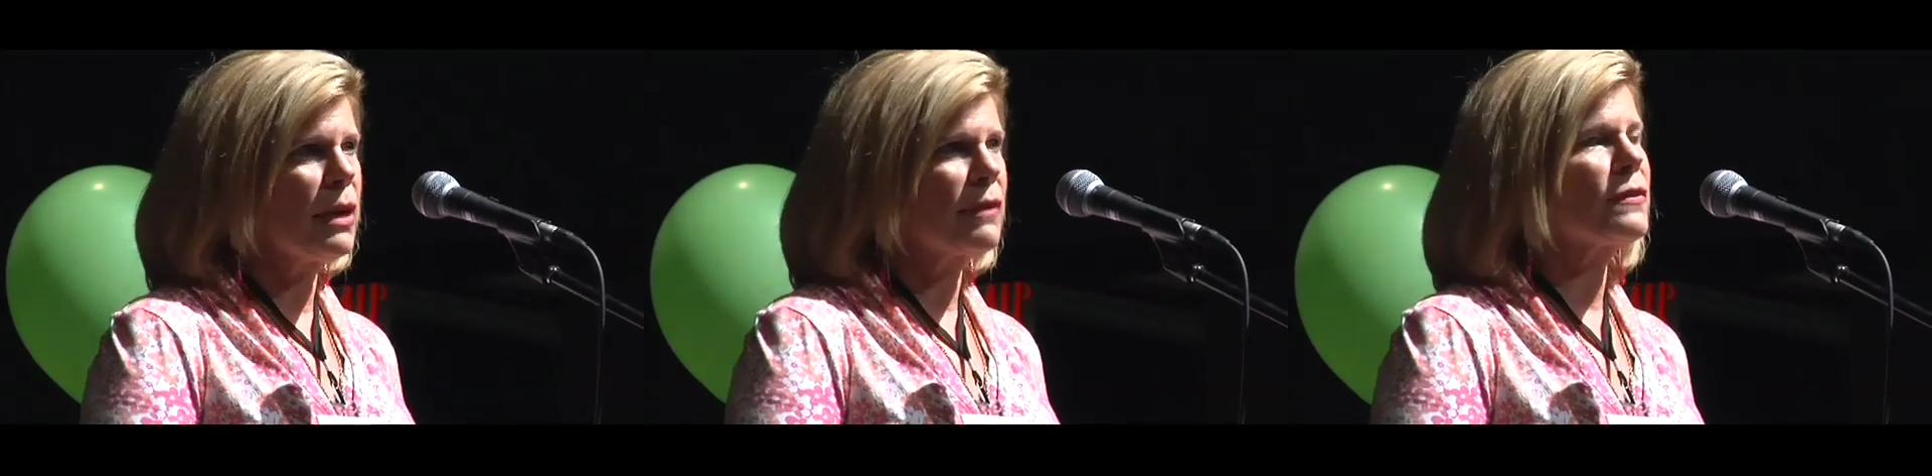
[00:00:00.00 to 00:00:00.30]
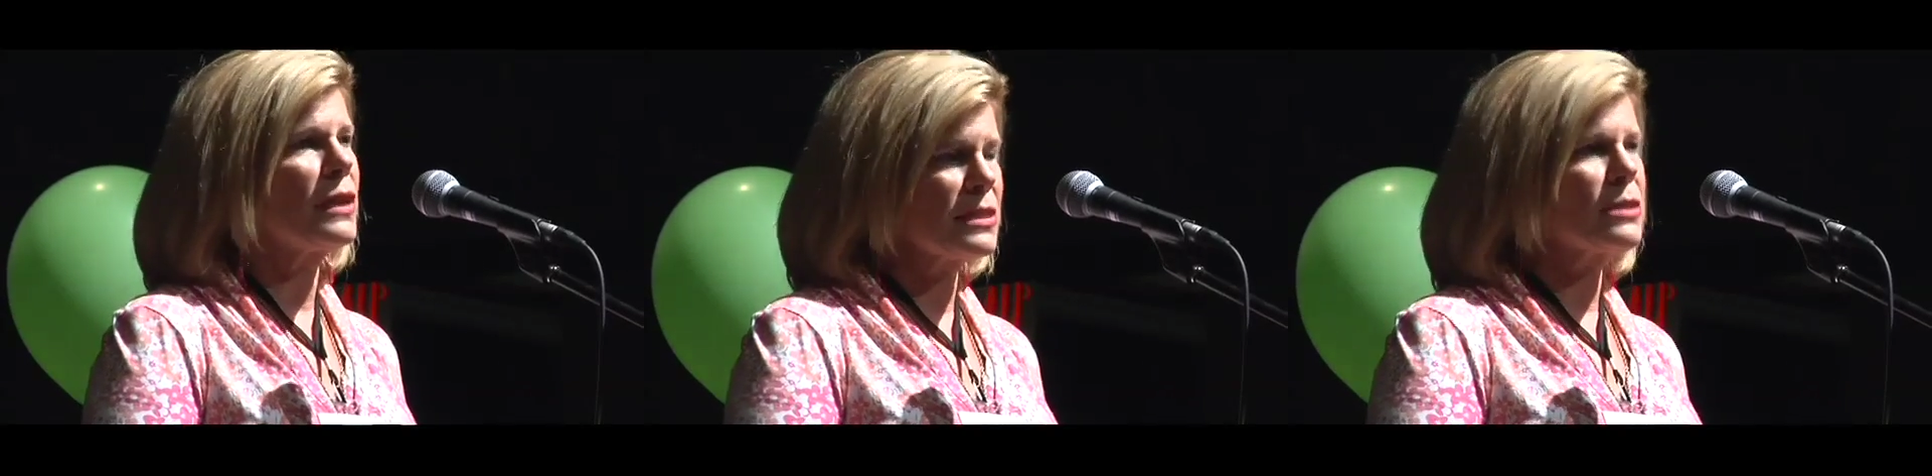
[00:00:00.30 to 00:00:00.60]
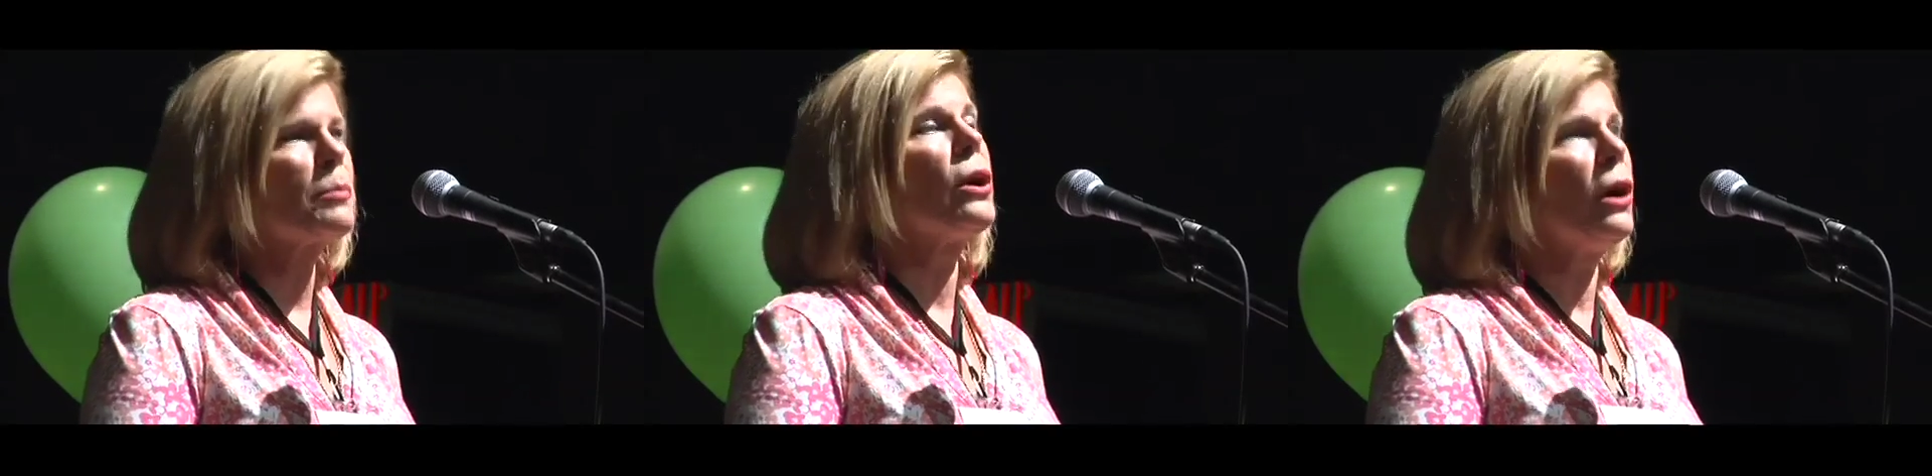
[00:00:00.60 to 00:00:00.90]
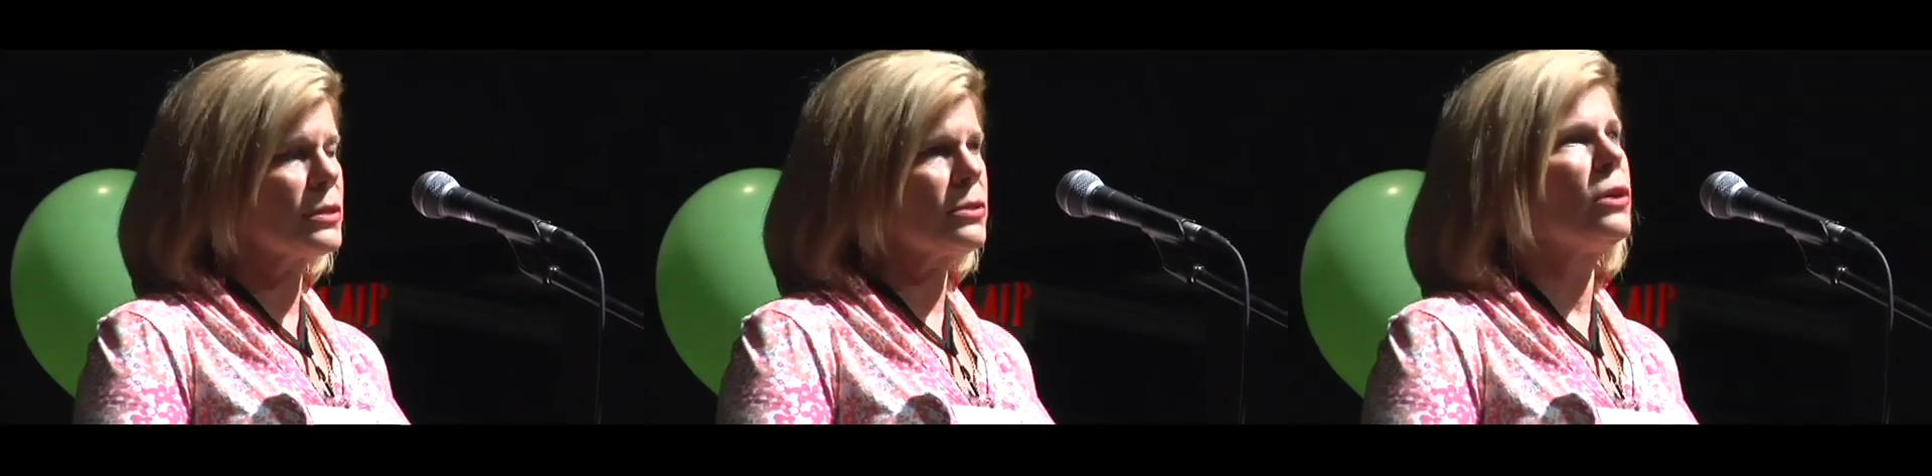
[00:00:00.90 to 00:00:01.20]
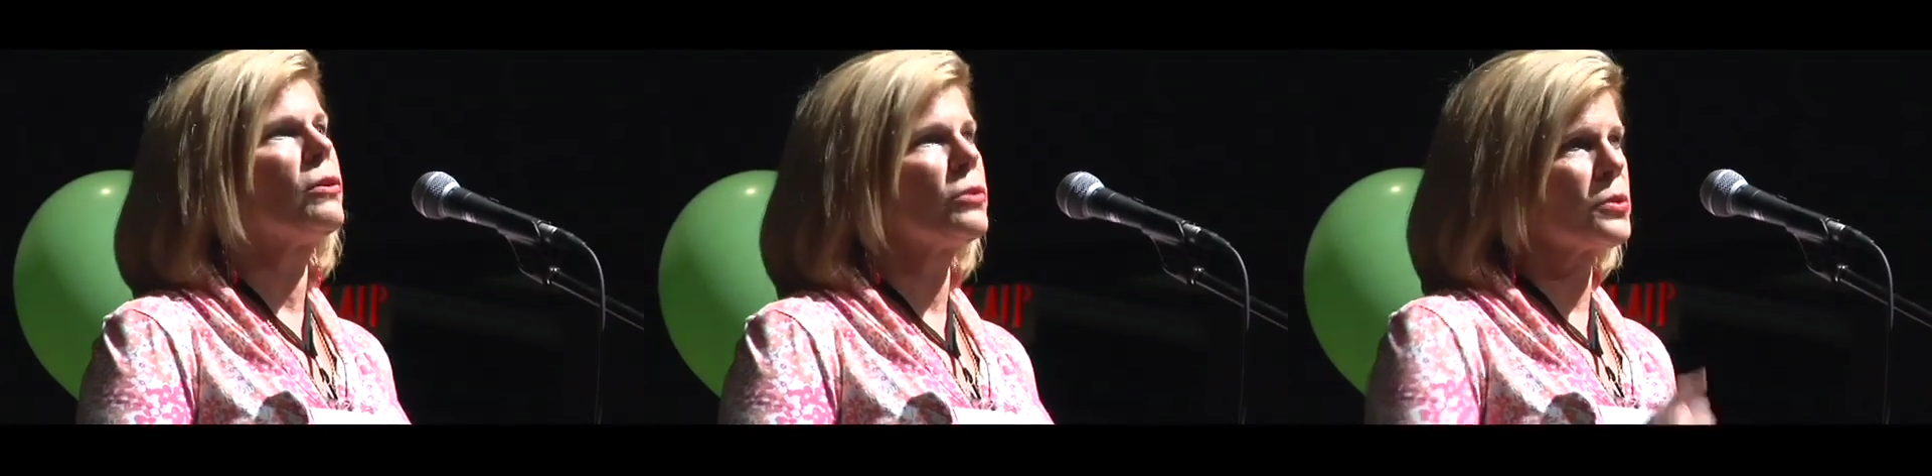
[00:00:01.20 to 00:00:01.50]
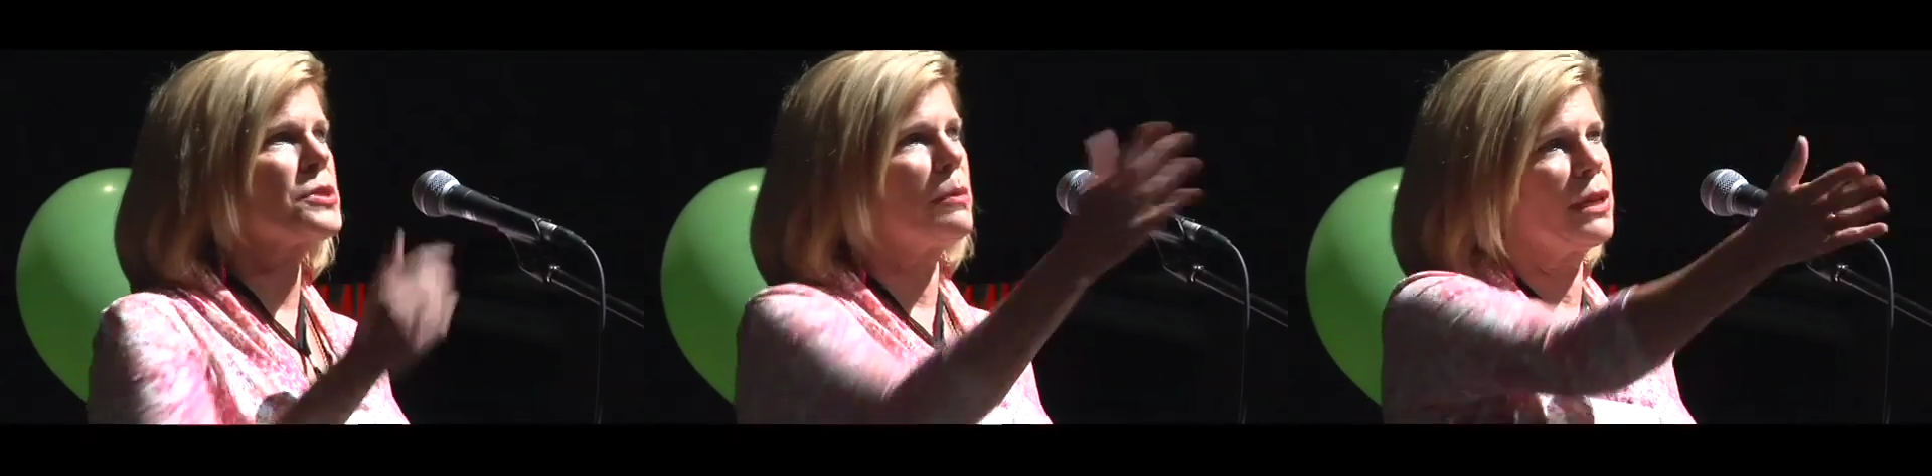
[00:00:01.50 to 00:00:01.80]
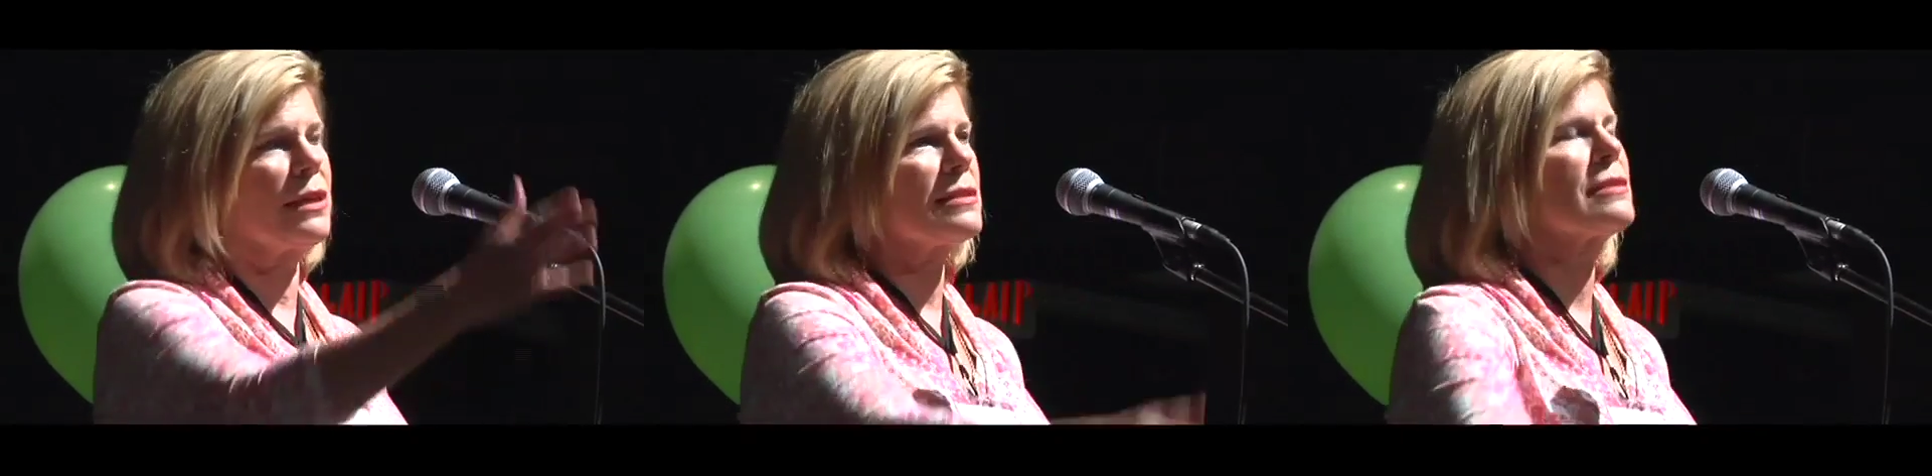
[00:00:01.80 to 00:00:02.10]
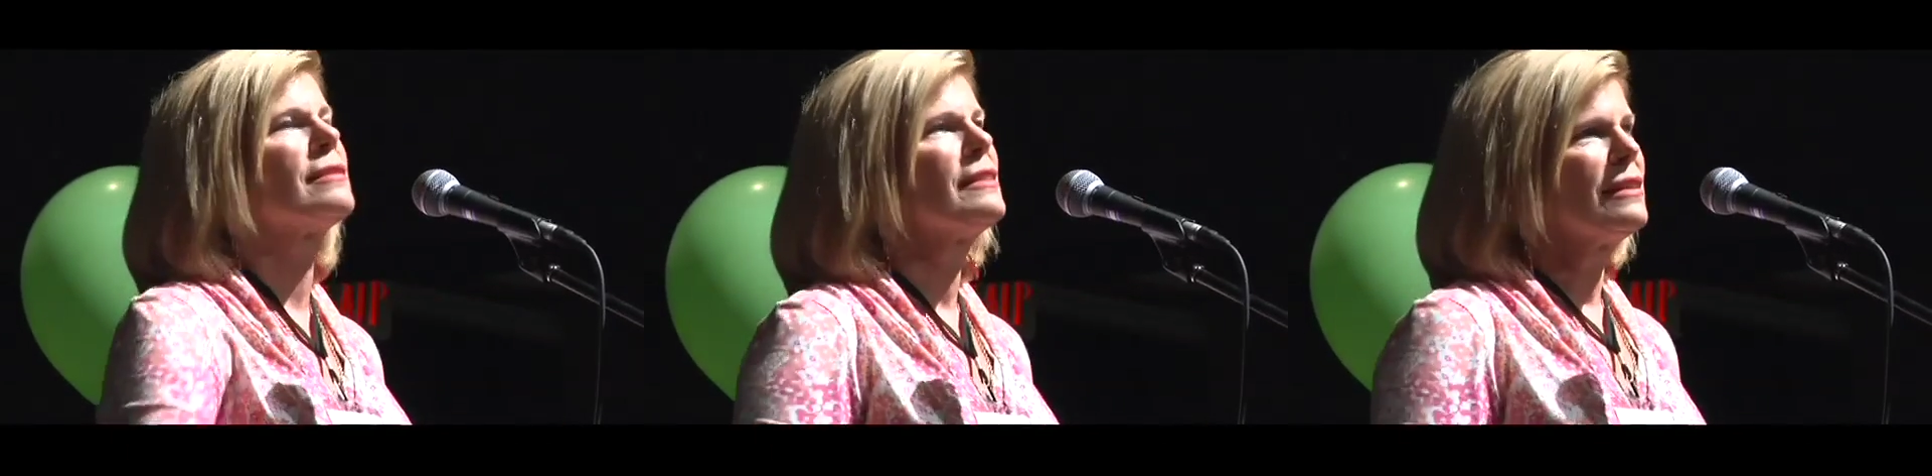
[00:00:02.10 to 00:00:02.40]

meant for us to be also your siblings,